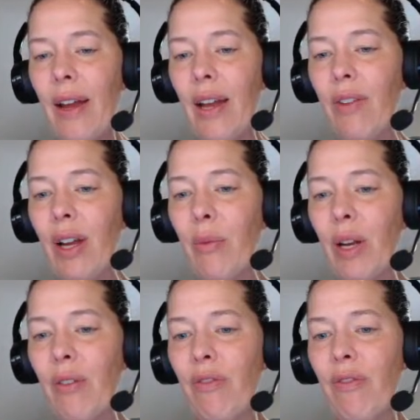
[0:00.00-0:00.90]
got my
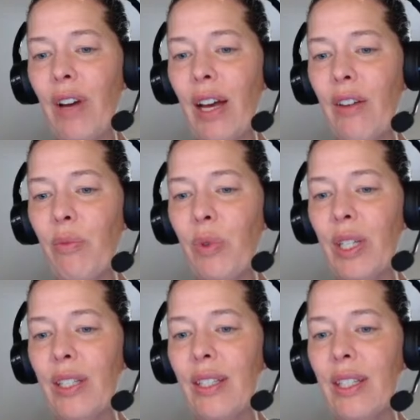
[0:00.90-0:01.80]

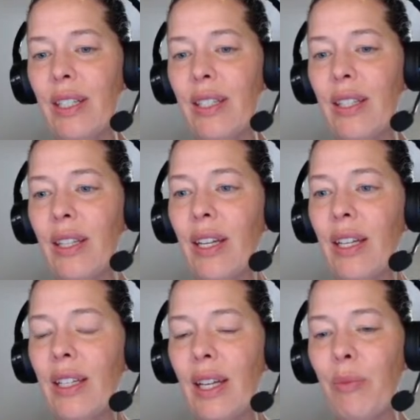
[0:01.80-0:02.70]
5.6
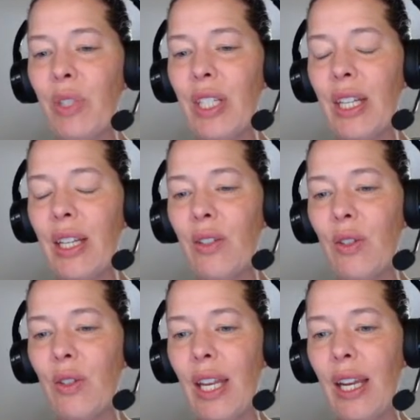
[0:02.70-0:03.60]
times 10 to
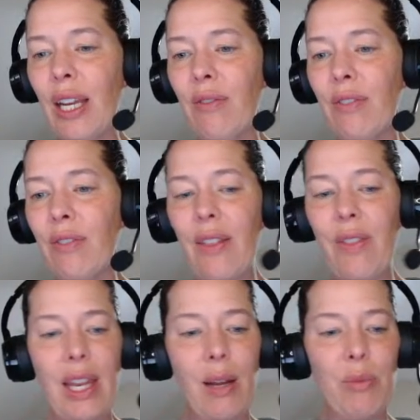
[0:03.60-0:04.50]
the negative 10th,
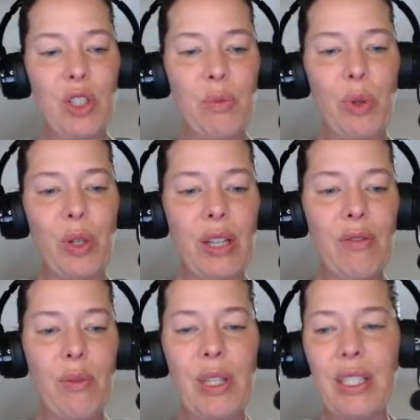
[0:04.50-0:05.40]
and I'm just pulling
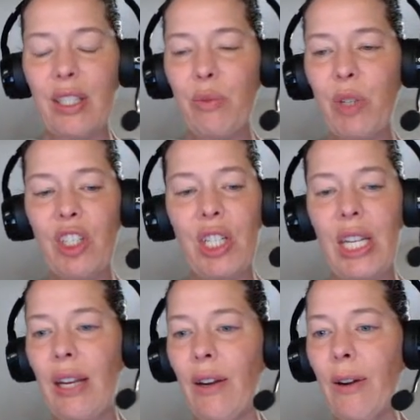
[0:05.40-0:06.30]
from this expression
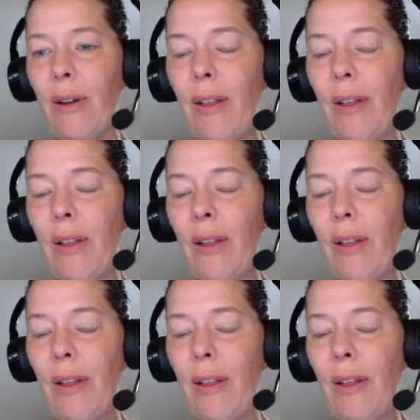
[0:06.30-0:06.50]
here,